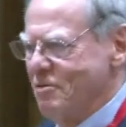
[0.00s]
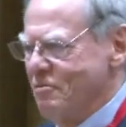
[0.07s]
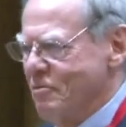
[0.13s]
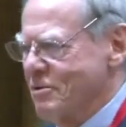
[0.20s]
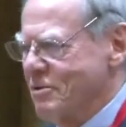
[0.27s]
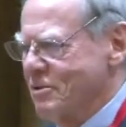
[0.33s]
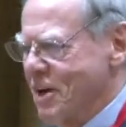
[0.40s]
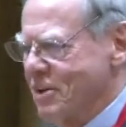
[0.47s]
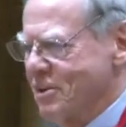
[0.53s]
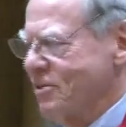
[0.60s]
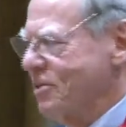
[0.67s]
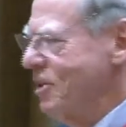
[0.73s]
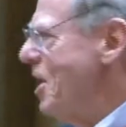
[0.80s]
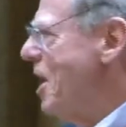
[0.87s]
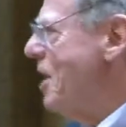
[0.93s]
was rather
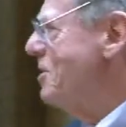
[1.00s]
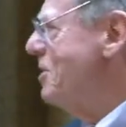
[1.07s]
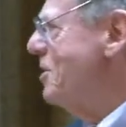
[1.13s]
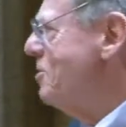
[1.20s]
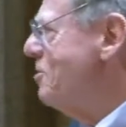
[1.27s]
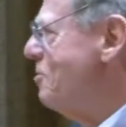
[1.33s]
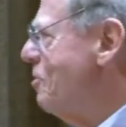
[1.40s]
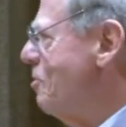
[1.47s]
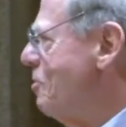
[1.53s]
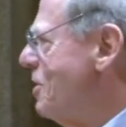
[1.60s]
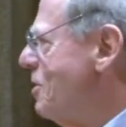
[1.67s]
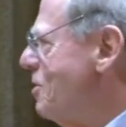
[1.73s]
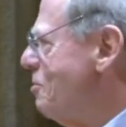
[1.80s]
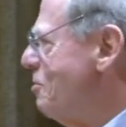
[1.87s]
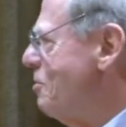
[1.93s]
reluctant to go
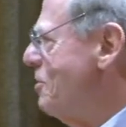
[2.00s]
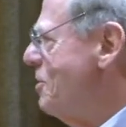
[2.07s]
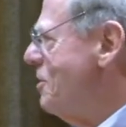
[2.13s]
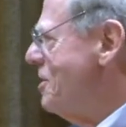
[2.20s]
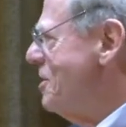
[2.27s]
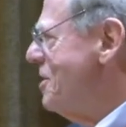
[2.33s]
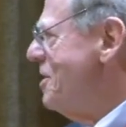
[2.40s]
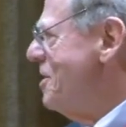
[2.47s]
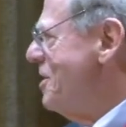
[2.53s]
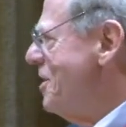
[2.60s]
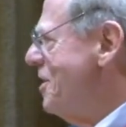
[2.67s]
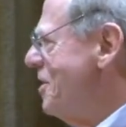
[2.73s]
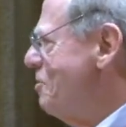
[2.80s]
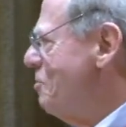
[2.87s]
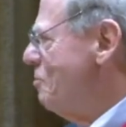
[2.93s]

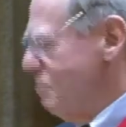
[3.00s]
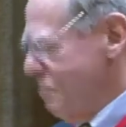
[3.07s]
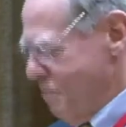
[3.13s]
into